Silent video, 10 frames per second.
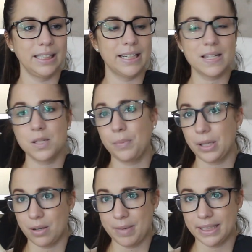
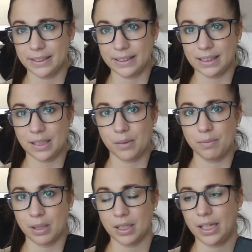experiments
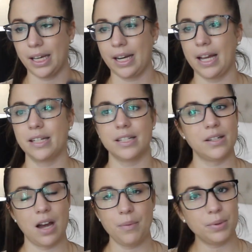book, and I did
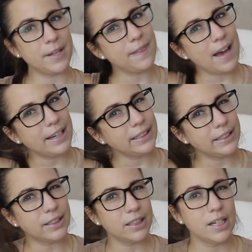not print that
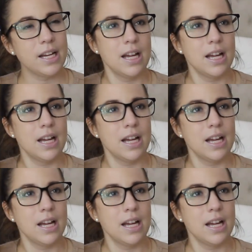either.